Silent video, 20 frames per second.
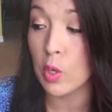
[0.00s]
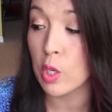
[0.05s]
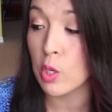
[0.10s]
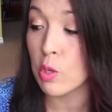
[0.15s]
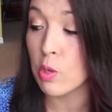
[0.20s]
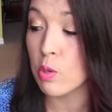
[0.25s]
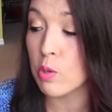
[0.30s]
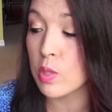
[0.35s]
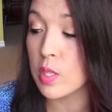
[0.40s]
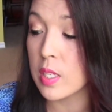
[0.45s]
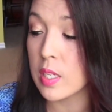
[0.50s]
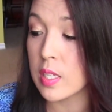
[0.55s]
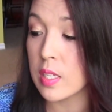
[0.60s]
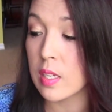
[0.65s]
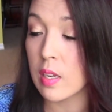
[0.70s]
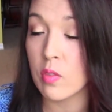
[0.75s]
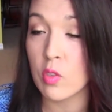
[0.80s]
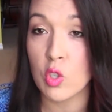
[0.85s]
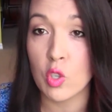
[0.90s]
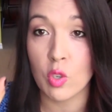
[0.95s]
when you use this
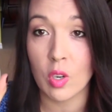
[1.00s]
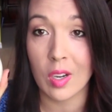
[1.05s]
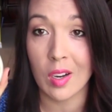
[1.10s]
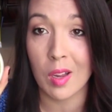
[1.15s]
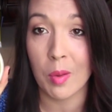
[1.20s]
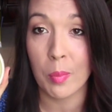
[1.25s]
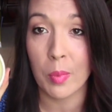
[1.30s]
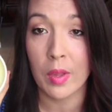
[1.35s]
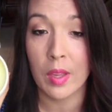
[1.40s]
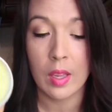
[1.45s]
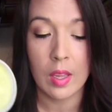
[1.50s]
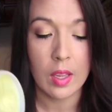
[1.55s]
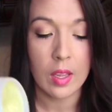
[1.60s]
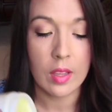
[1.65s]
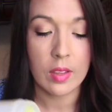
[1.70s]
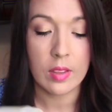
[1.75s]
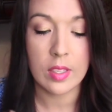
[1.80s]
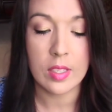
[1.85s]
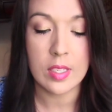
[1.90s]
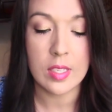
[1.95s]
stuff straight up,
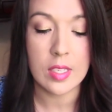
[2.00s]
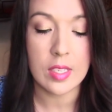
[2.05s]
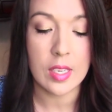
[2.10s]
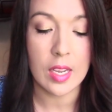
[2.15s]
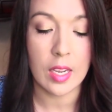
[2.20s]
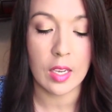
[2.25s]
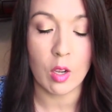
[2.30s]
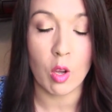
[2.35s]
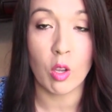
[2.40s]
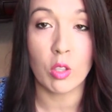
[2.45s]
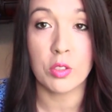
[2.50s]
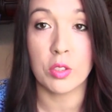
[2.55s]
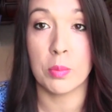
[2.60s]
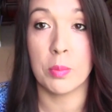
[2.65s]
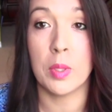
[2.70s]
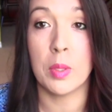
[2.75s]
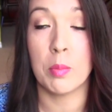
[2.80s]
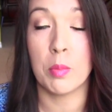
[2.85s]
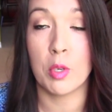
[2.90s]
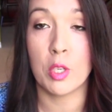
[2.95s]
this is like
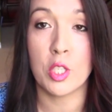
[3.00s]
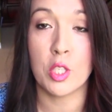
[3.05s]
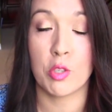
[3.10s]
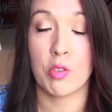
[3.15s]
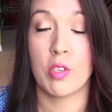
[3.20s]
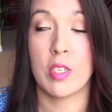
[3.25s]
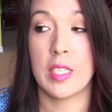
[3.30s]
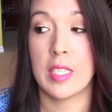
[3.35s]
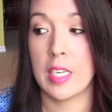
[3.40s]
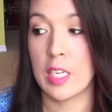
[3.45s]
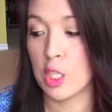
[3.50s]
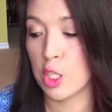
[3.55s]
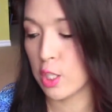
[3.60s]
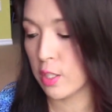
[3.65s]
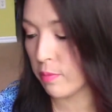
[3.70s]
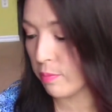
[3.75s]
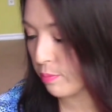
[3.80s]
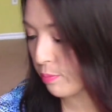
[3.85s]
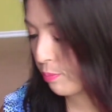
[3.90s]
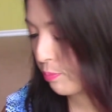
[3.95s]
ultimate
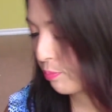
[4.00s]
moisturization.